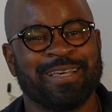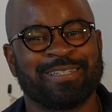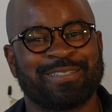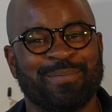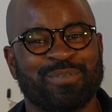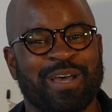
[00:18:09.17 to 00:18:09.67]

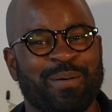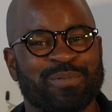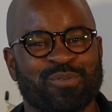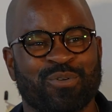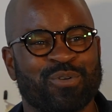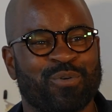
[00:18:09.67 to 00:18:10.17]
Sometimes
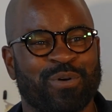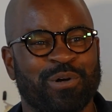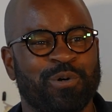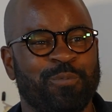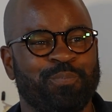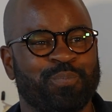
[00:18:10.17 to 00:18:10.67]
in order to
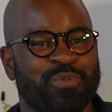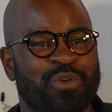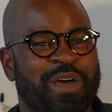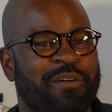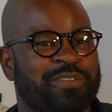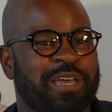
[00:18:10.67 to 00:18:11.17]
grow, you
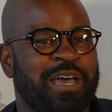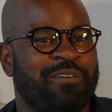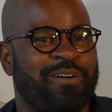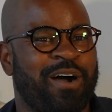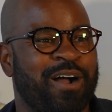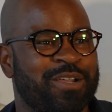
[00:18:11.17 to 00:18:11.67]
have to
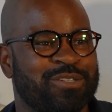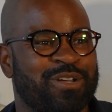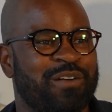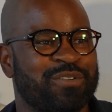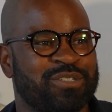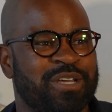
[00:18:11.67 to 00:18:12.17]
have honest
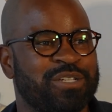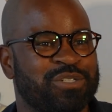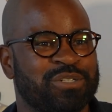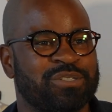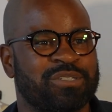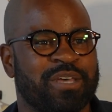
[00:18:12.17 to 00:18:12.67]

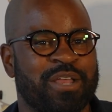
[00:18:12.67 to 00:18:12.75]
conversations